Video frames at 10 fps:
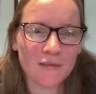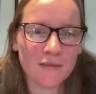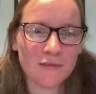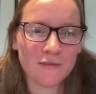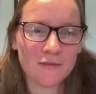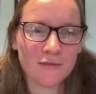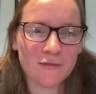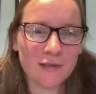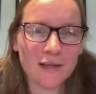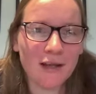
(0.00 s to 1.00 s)
because
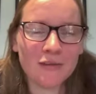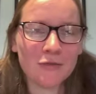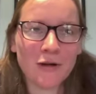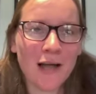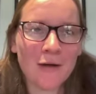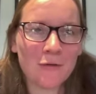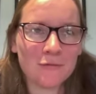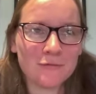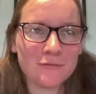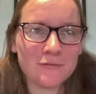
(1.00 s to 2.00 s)
like I don't know
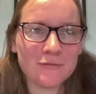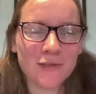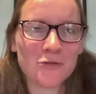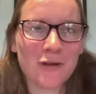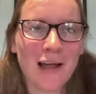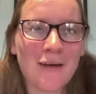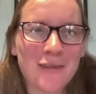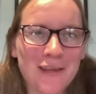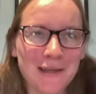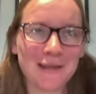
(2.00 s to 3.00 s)
how
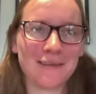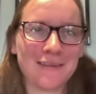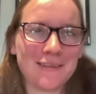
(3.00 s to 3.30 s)
they can